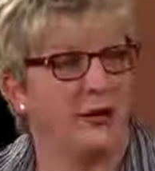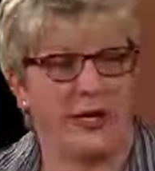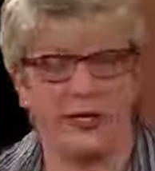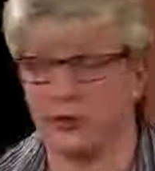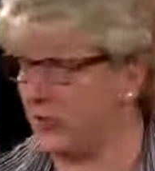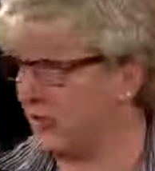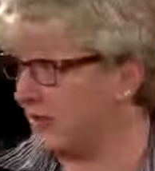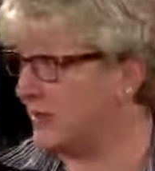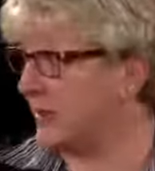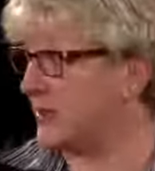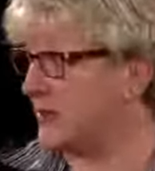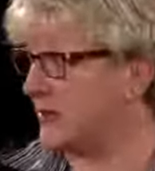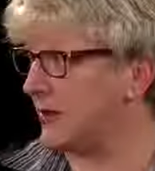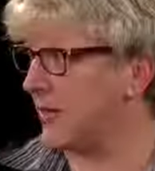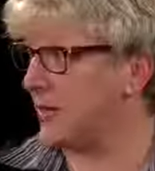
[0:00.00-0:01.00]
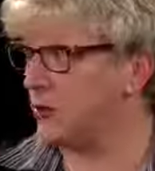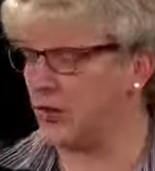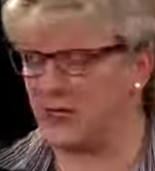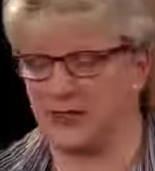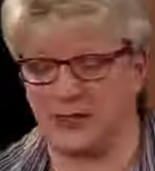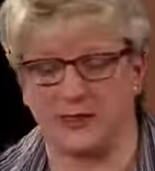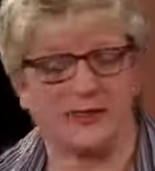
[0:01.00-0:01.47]
They trust us. Yeah. They because
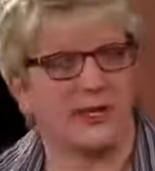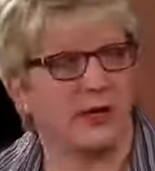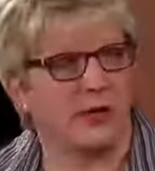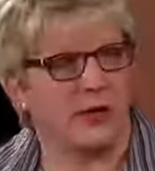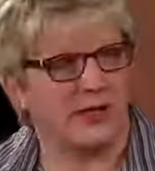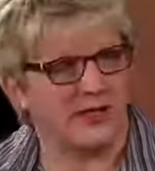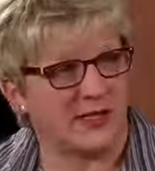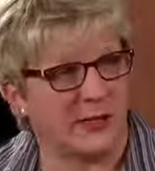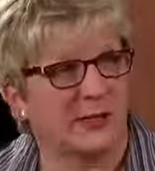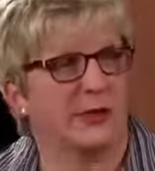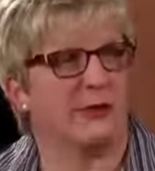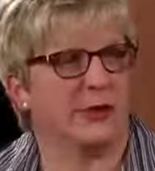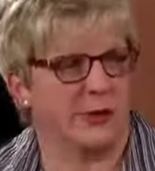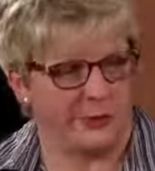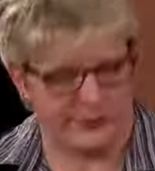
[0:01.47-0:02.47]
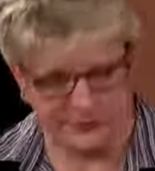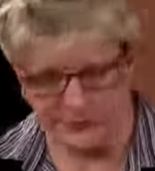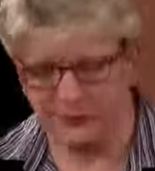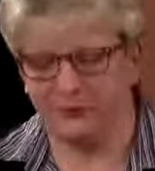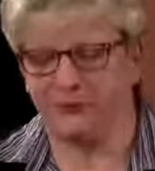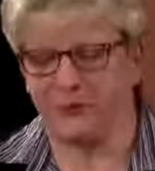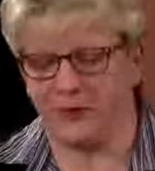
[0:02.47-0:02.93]
trust you're us. Class they professional
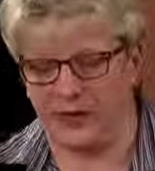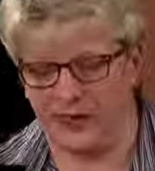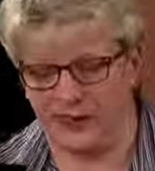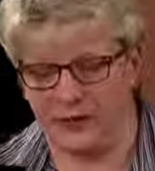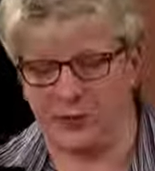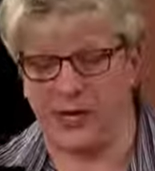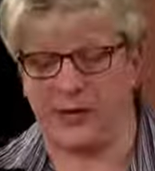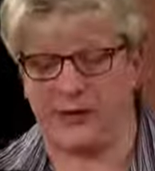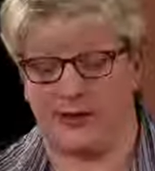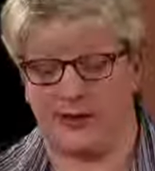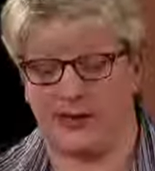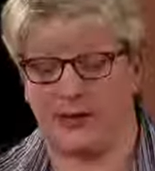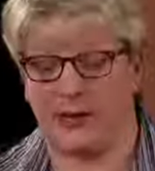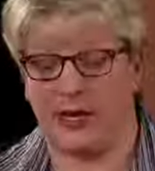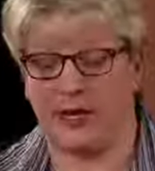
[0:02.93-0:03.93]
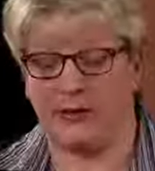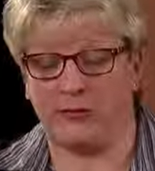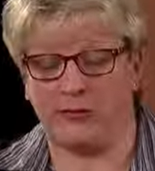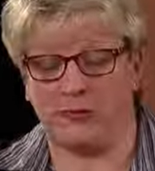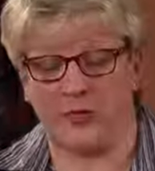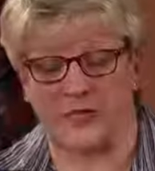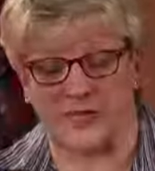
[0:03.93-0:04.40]
people. That's right. And
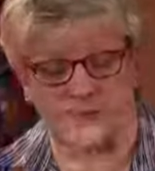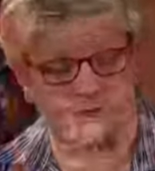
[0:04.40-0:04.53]
and because